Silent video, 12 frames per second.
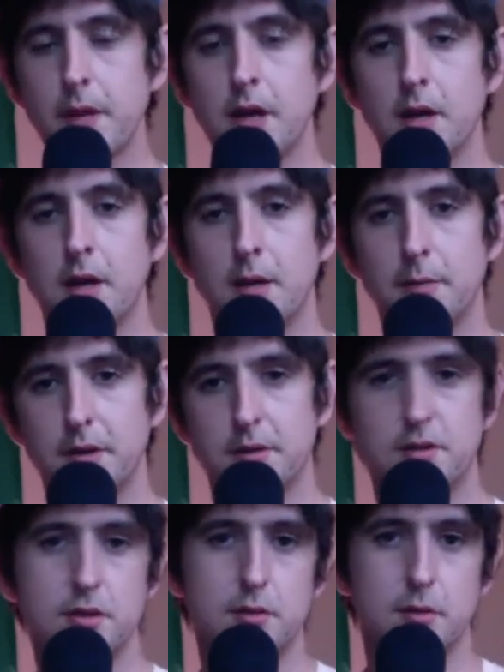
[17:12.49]
I'm going to
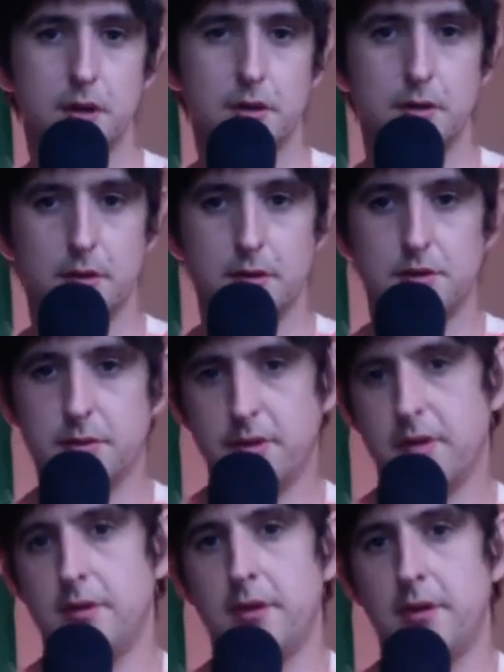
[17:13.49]
do one
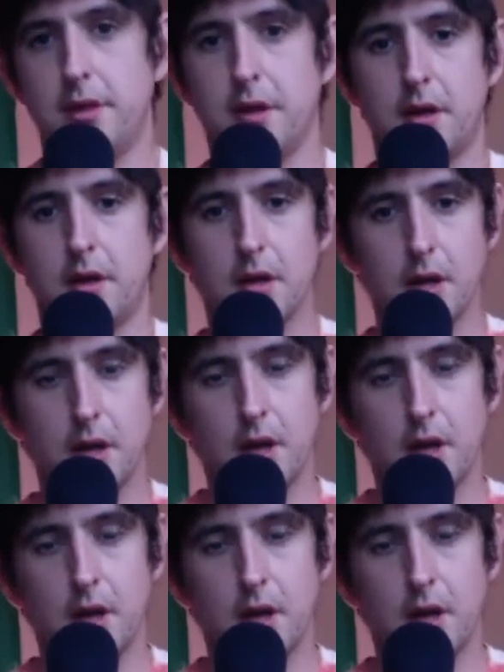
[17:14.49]
tomorrow, I think.